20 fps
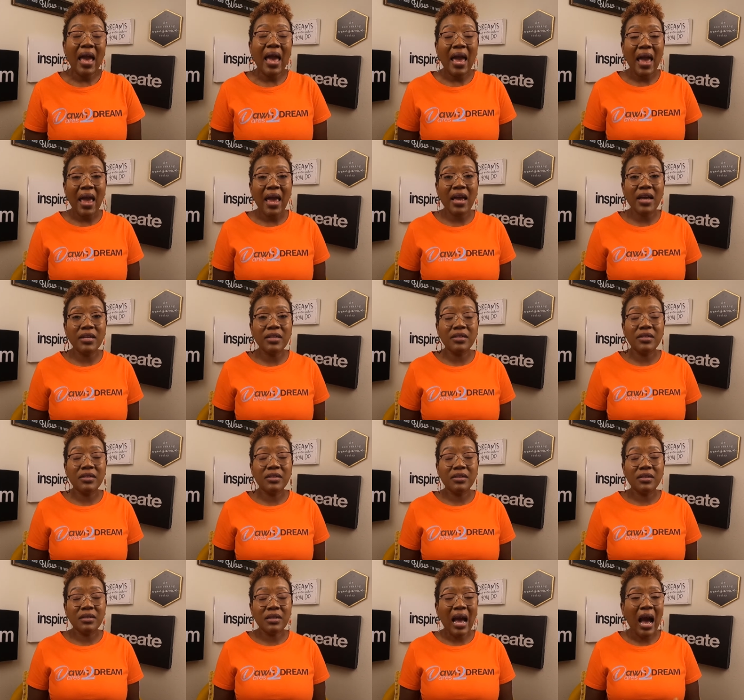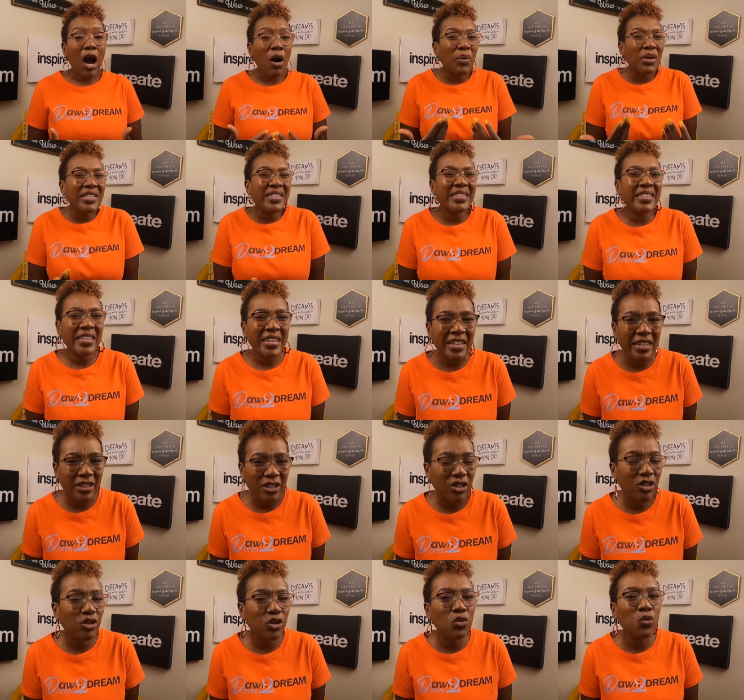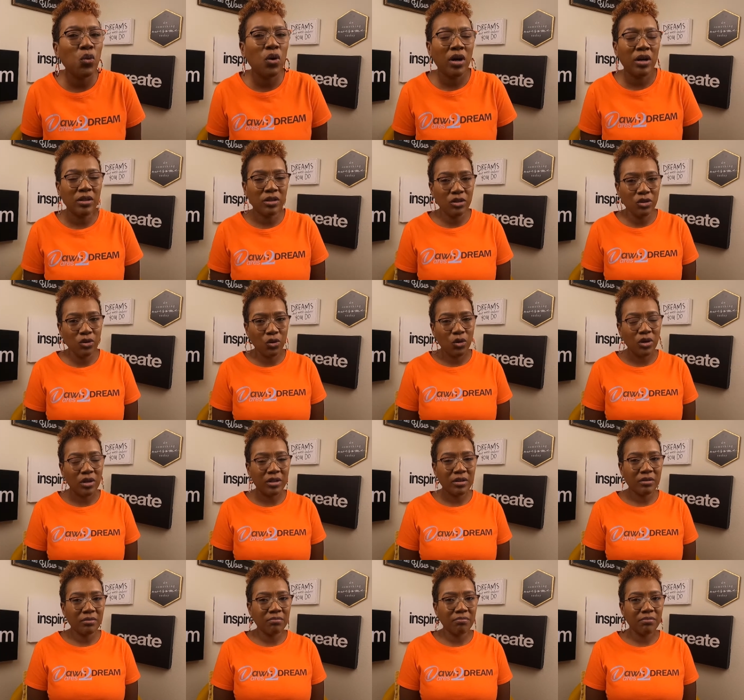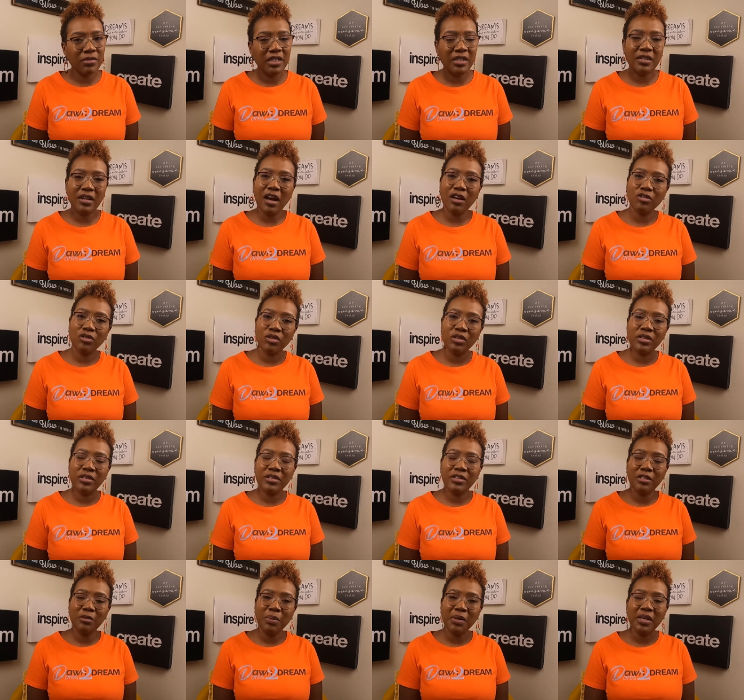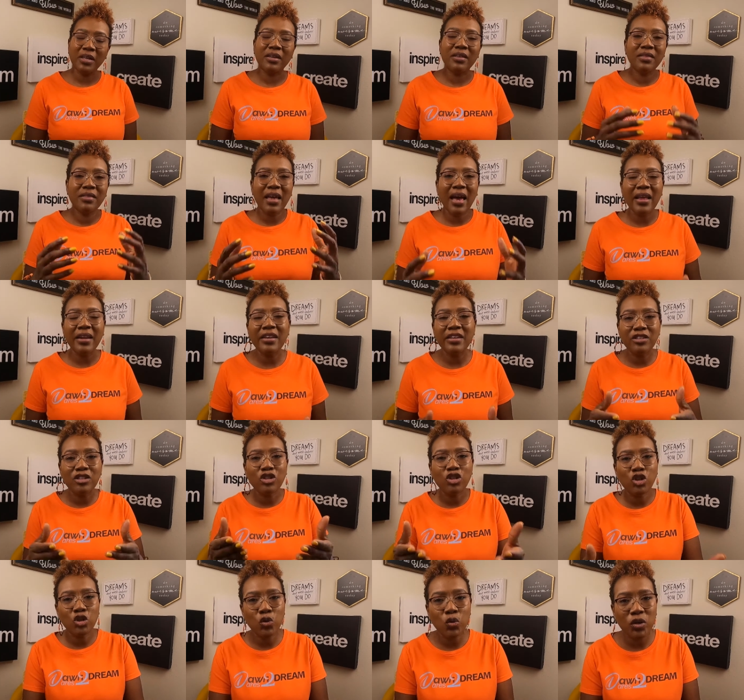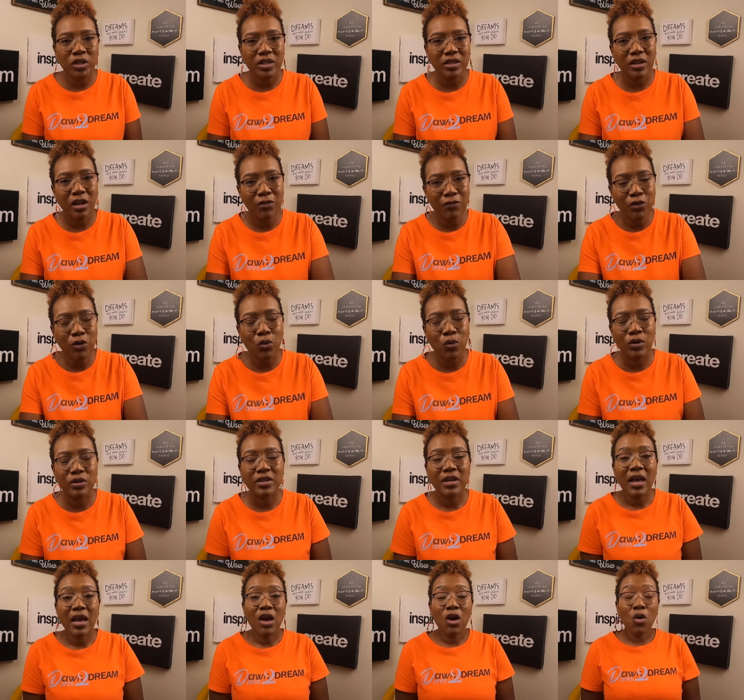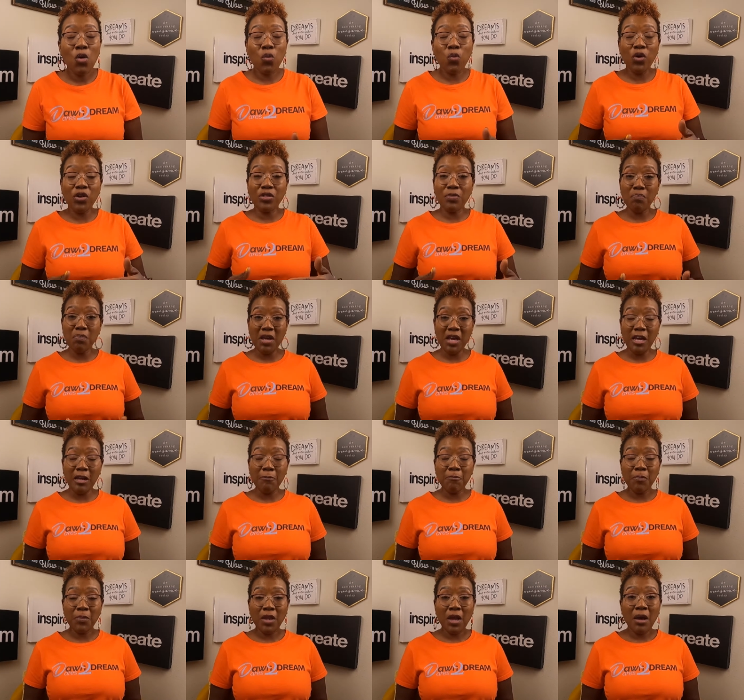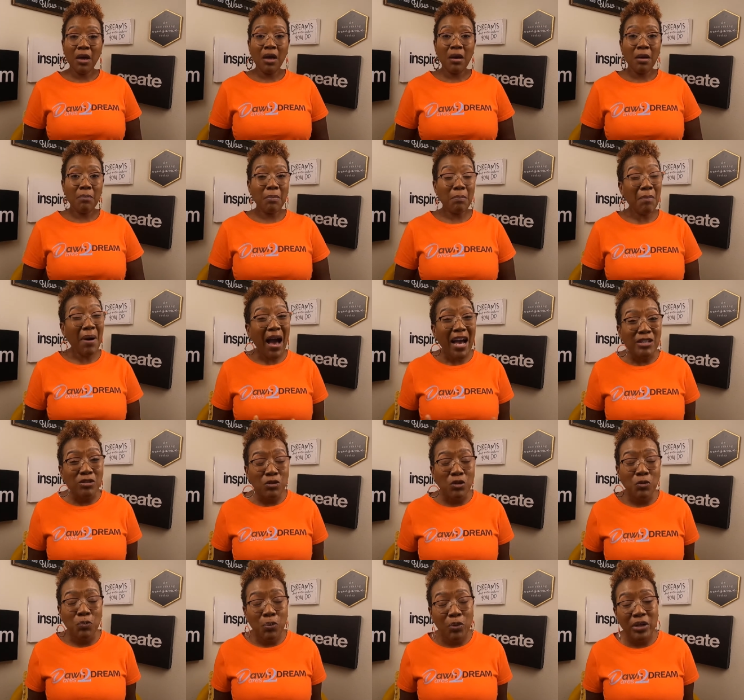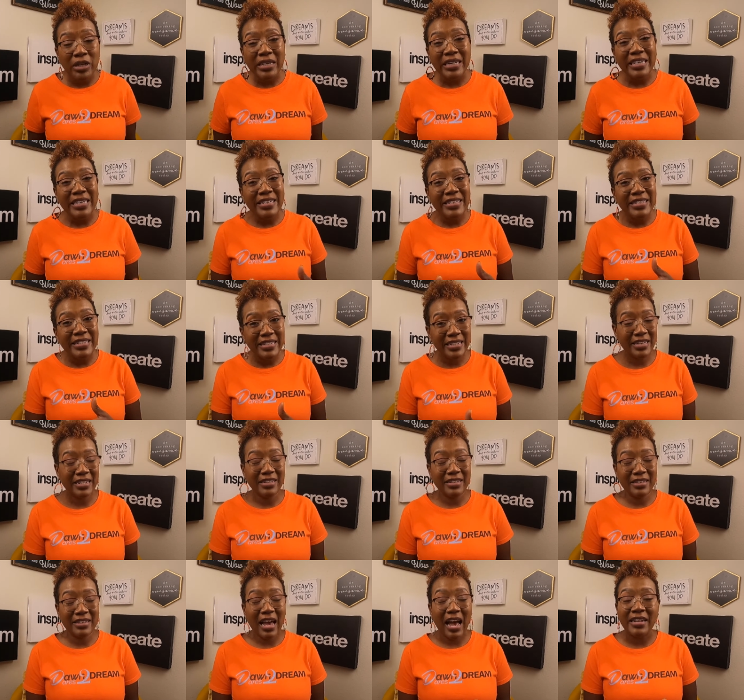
And how intense you want your detox or cleanse to be, that is a choice of yours. With me, mine was pretty intense.